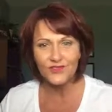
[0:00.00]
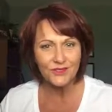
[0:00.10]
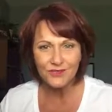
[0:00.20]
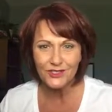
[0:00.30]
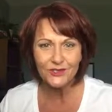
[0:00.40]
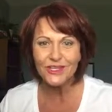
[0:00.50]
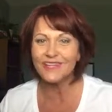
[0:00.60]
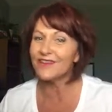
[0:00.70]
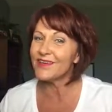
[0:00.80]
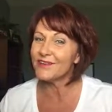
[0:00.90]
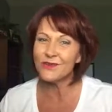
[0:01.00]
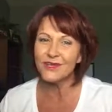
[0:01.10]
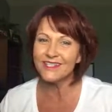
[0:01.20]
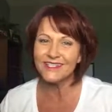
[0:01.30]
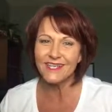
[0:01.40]
you've seen me do it. If you have any
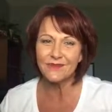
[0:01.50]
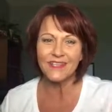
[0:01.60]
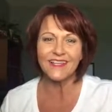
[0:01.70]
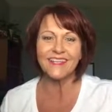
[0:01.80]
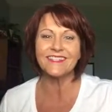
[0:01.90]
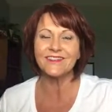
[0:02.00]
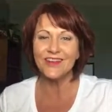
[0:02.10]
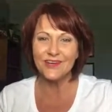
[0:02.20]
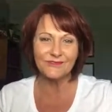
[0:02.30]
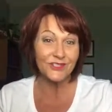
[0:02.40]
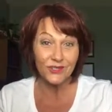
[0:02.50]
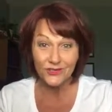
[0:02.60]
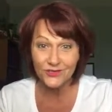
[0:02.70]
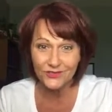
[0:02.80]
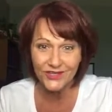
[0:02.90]
questions, I'll be glad to show
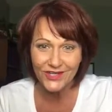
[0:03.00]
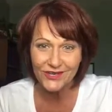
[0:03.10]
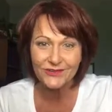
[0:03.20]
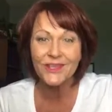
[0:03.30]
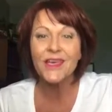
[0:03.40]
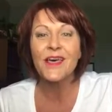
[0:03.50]
you those videos.